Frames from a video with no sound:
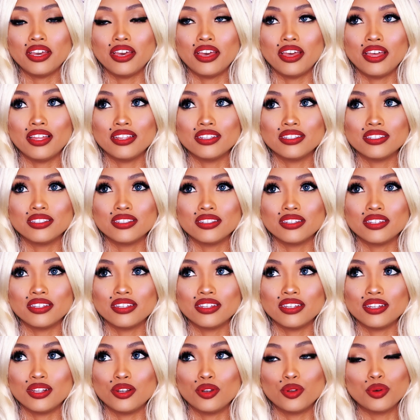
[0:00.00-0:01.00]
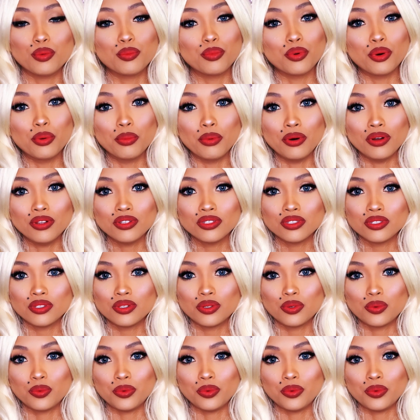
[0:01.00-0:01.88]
and Le Beau Monde,